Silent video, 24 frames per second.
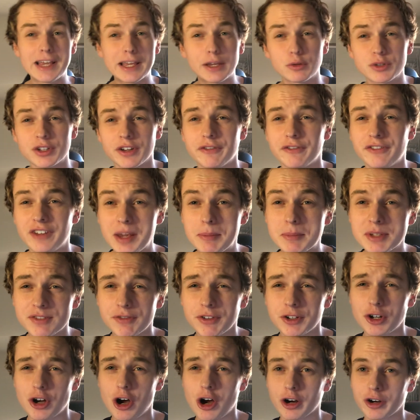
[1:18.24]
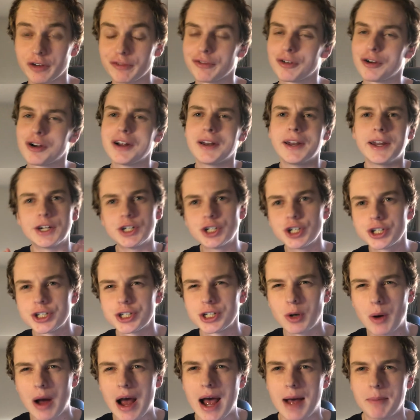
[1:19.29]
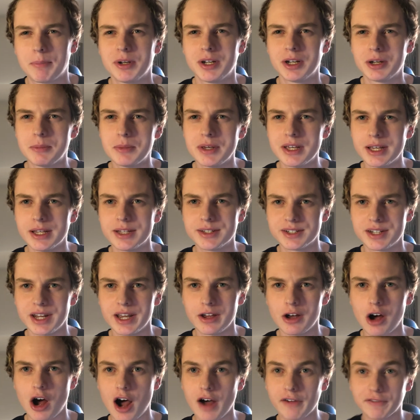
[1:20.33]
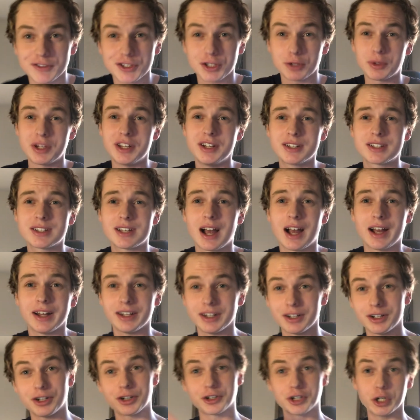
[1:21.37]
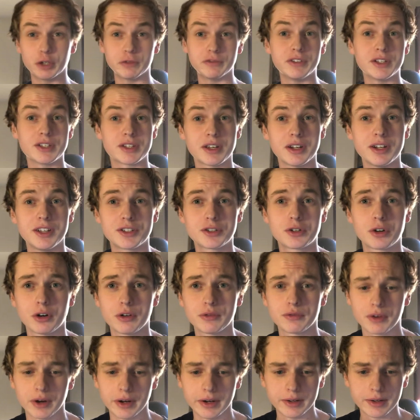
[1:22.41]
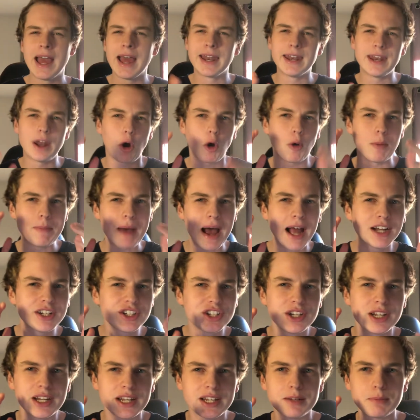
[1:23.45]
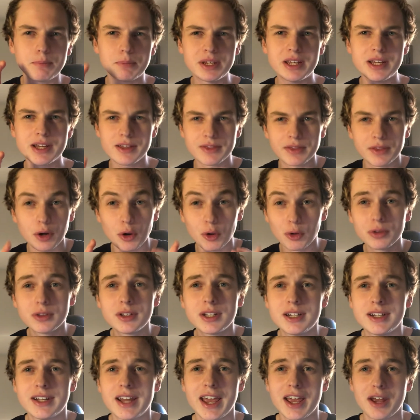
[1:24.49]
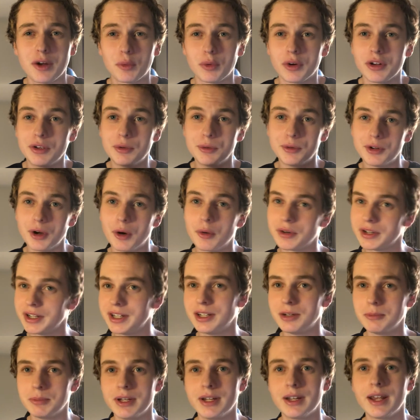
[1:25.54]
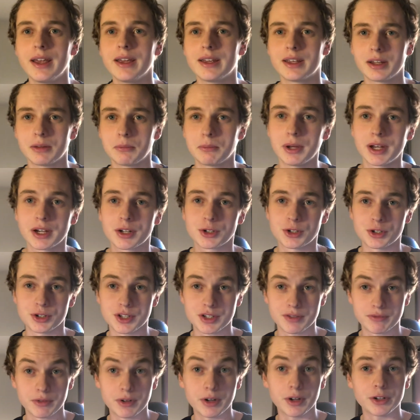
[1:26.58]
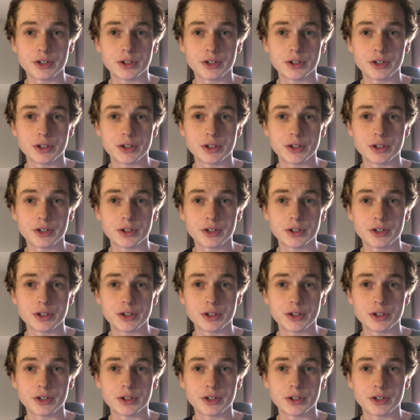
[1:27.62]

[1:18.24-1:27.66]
he was a famous photographer and it just so happened to be his day off, so he decided to go visit his girlfriend. Now imagine it being the only day where you don't need to be taking pictures for your